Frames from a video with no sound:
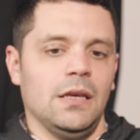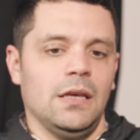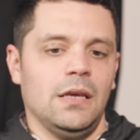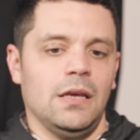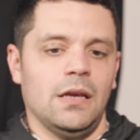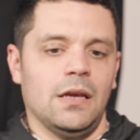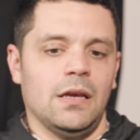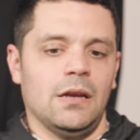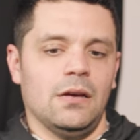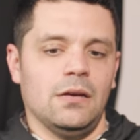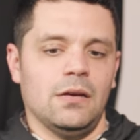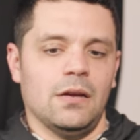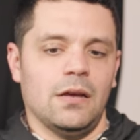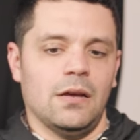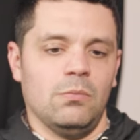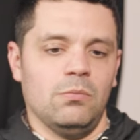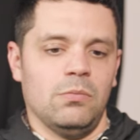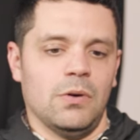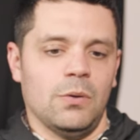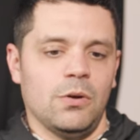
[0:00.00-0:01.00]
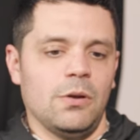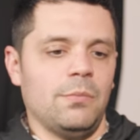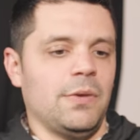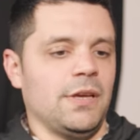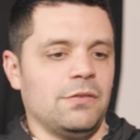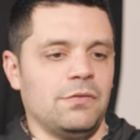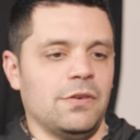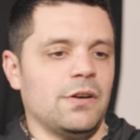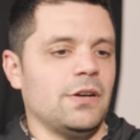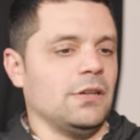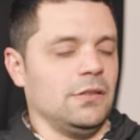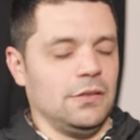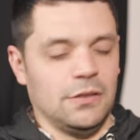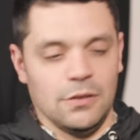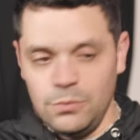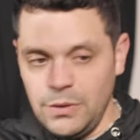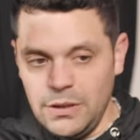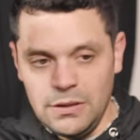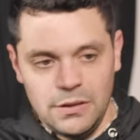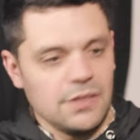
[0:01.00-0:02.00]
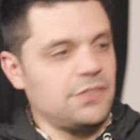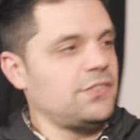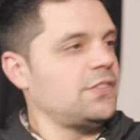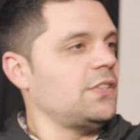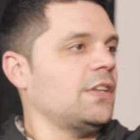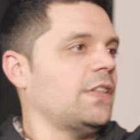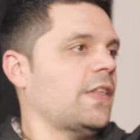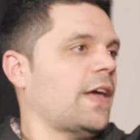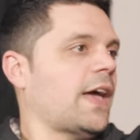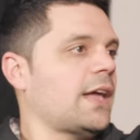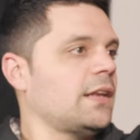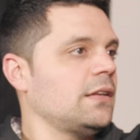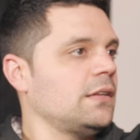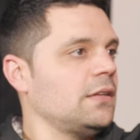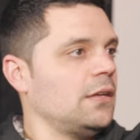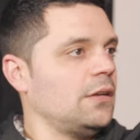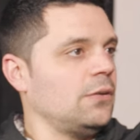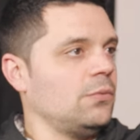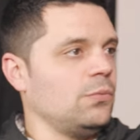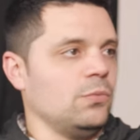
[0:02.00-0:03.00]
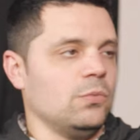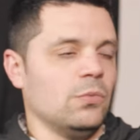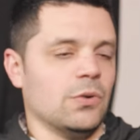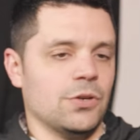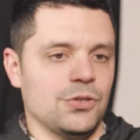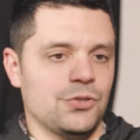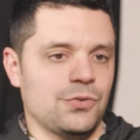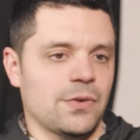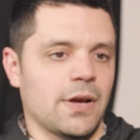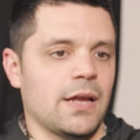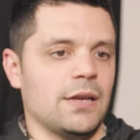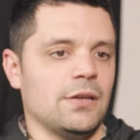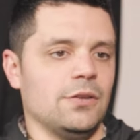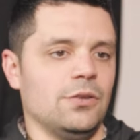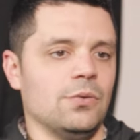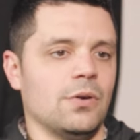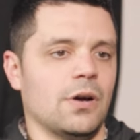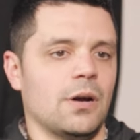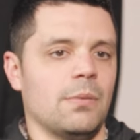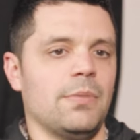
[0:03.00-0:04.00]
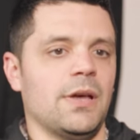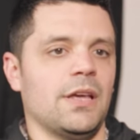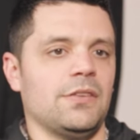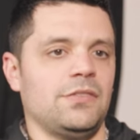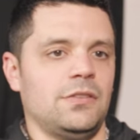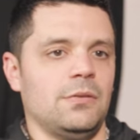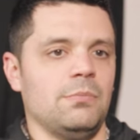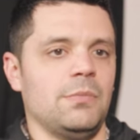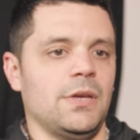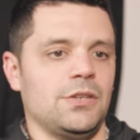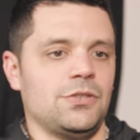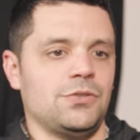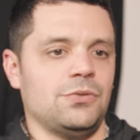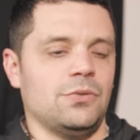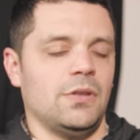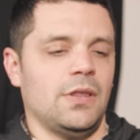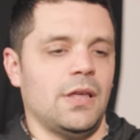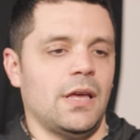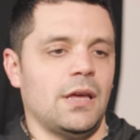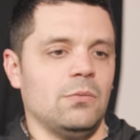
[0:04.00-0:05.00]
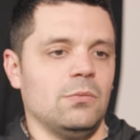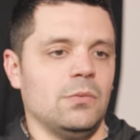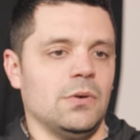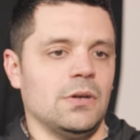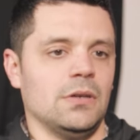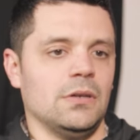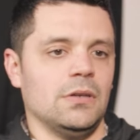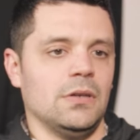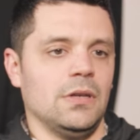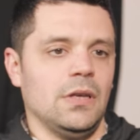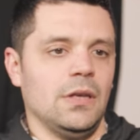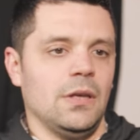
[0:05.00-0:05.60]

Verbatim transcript: And I, I want to make it very clear we listen to that, and we're trying to do our best to make sure that when